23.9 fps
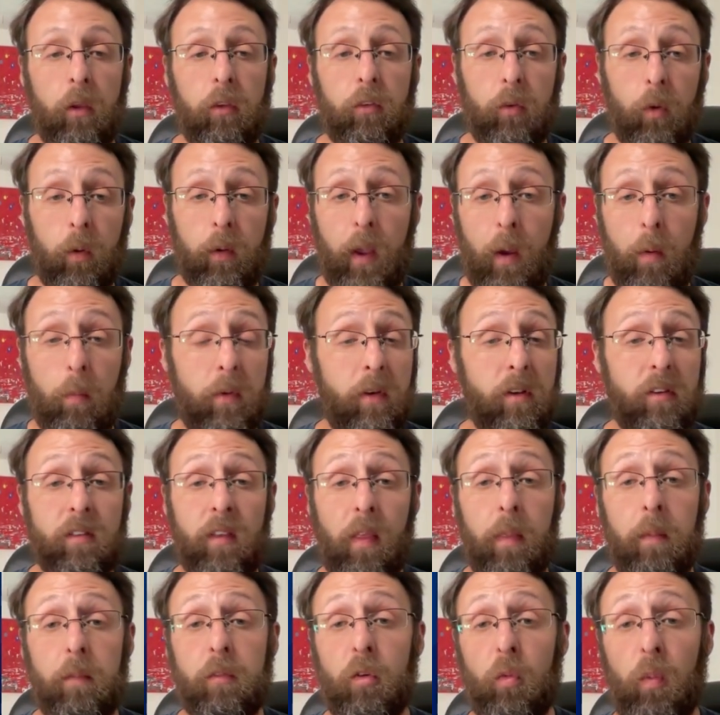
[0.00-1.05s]
So again, we just
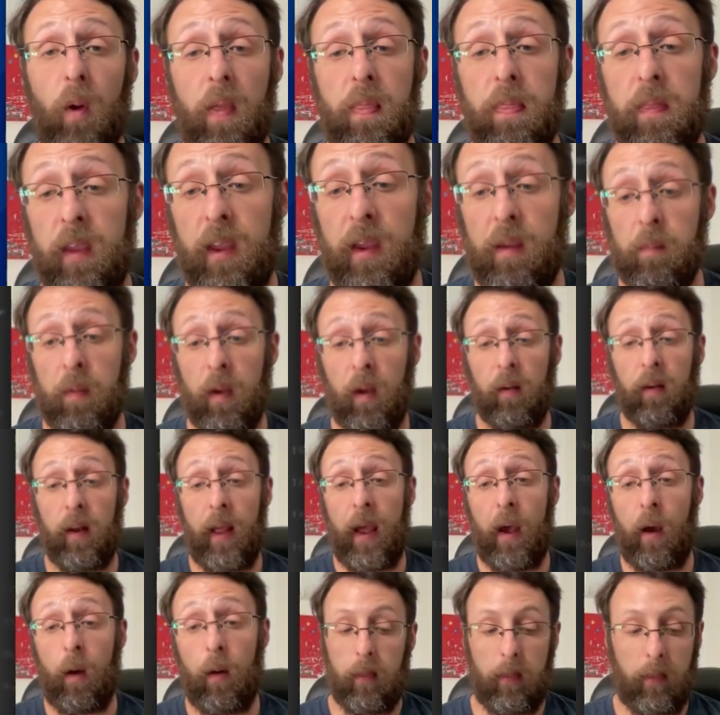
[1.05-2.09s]
send them to write the email
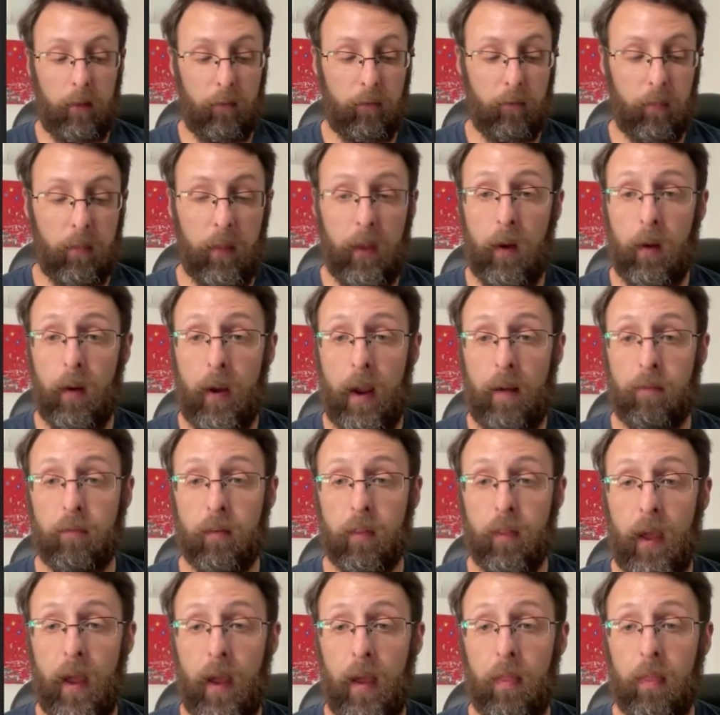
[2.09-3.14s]
now. And then from there, after
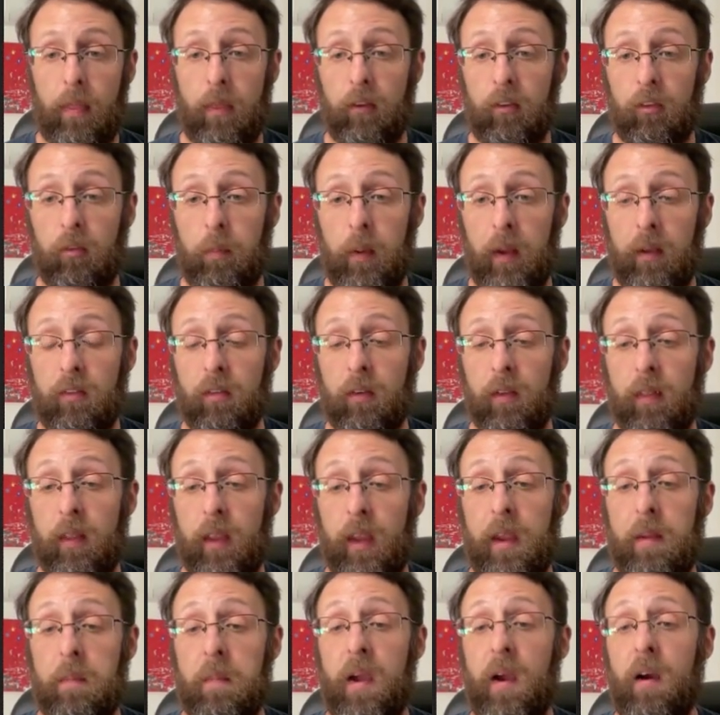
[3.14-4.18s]
that, this is basically
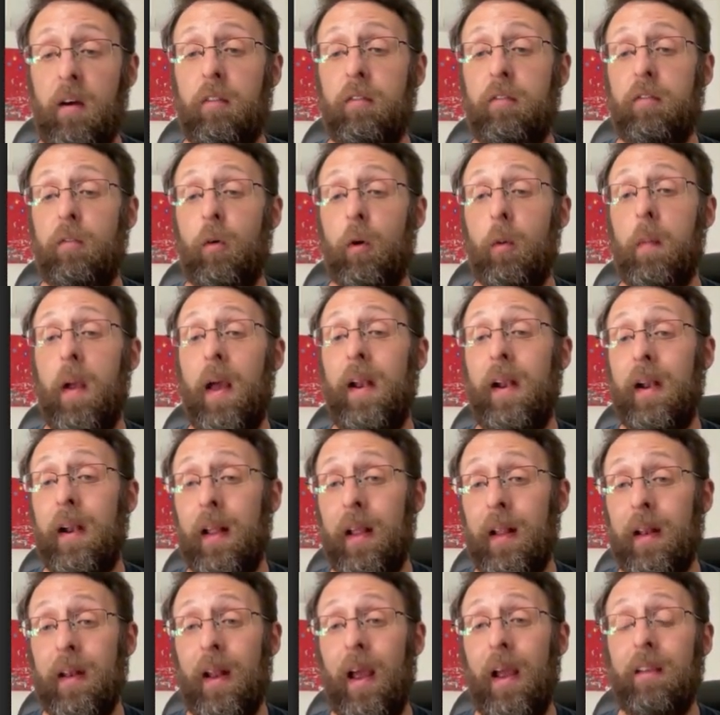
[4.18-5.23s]
the email formatted
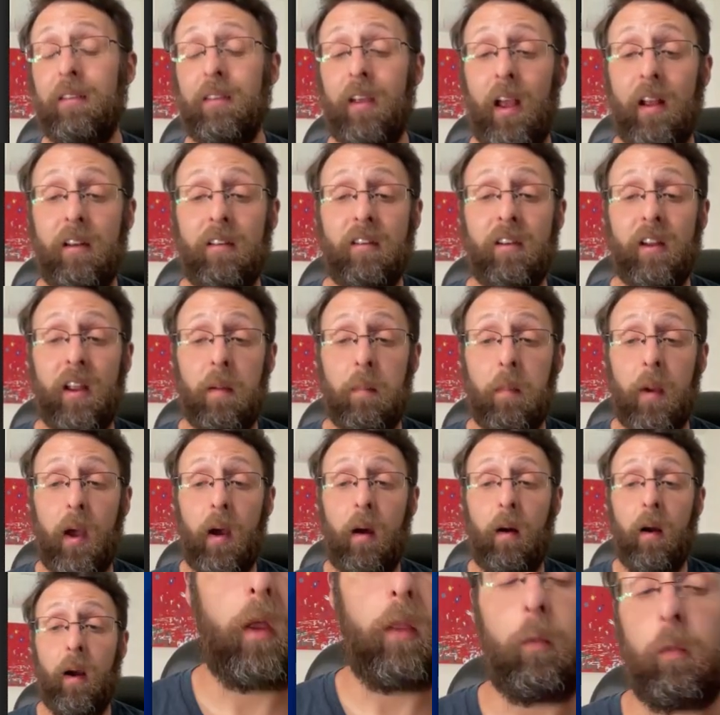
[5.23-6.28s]
in nice H T M
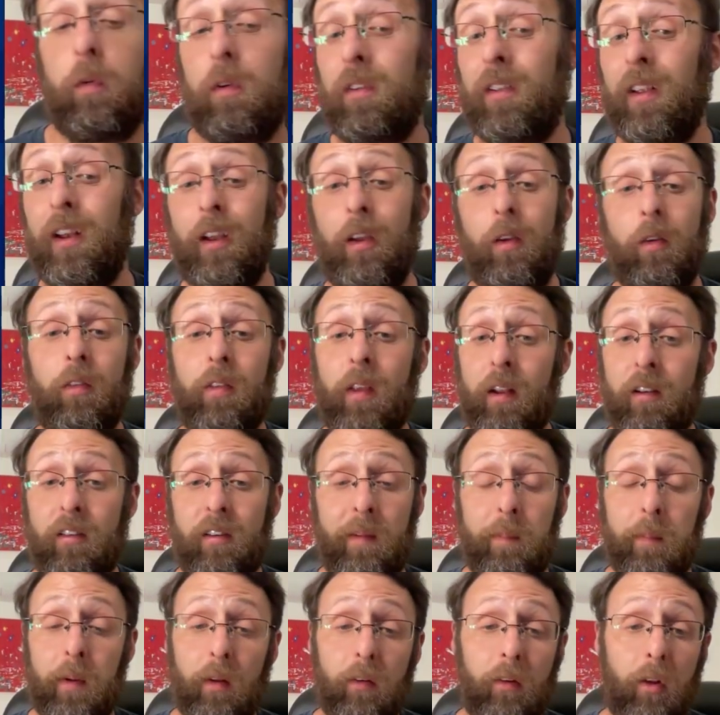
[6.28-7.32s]
L. Then we're just going to use that
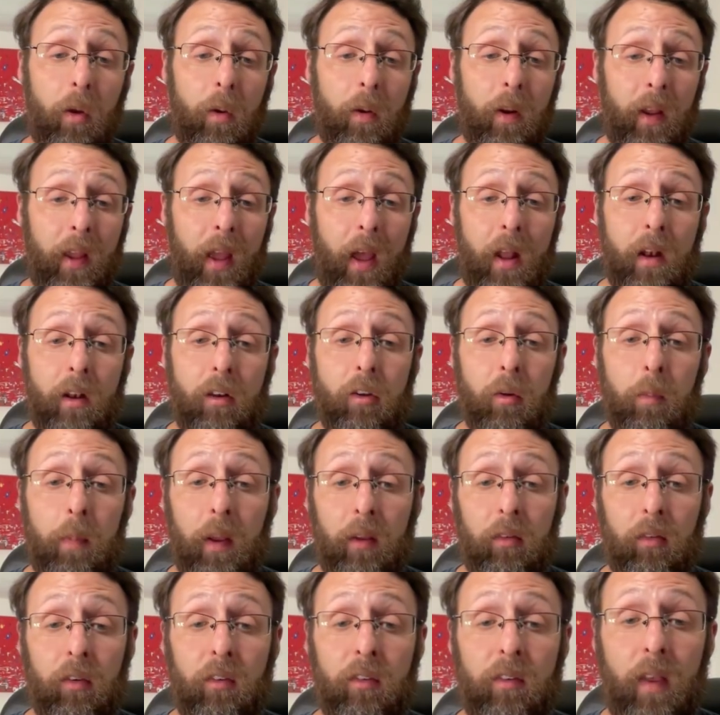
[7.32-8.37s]
Gmail node again to
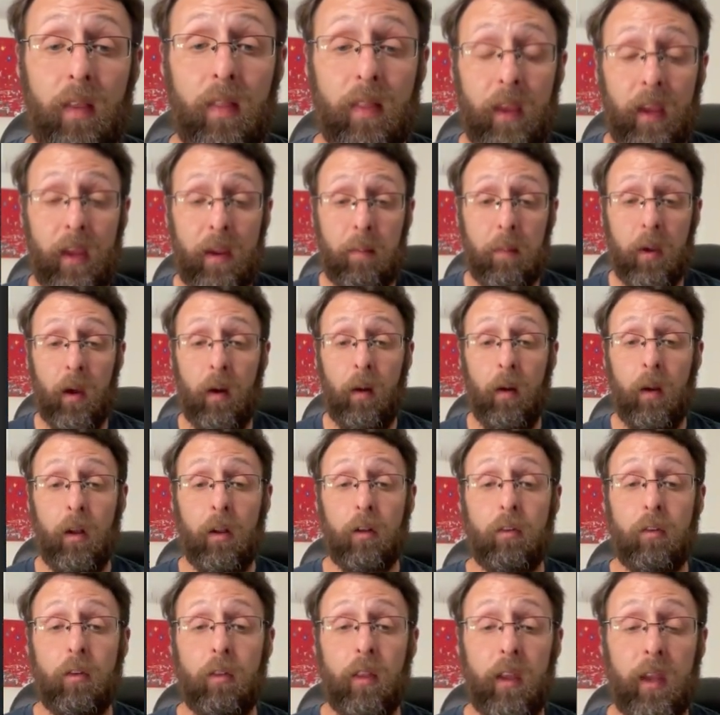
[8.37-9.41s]
basically send the email
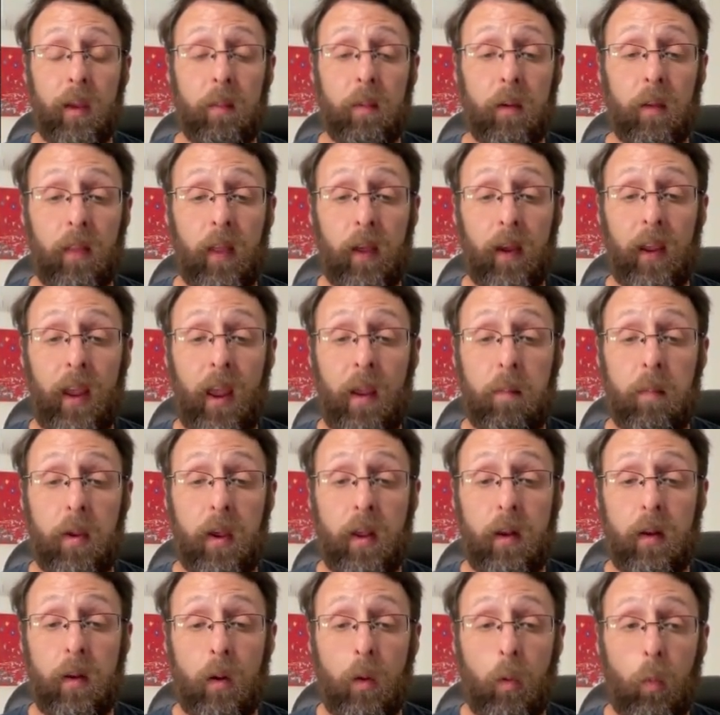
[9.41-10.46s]
to the email that came
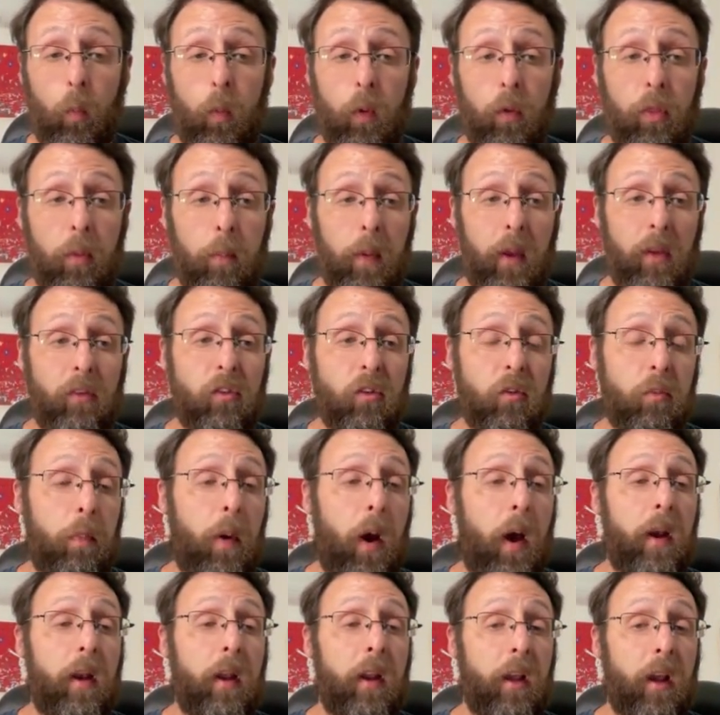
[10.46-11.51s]
in with the message
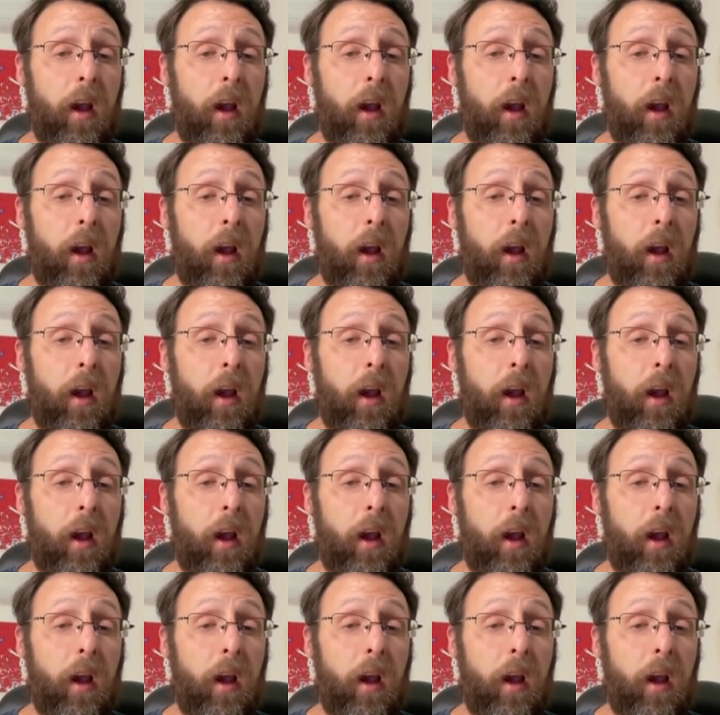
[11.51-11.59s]
body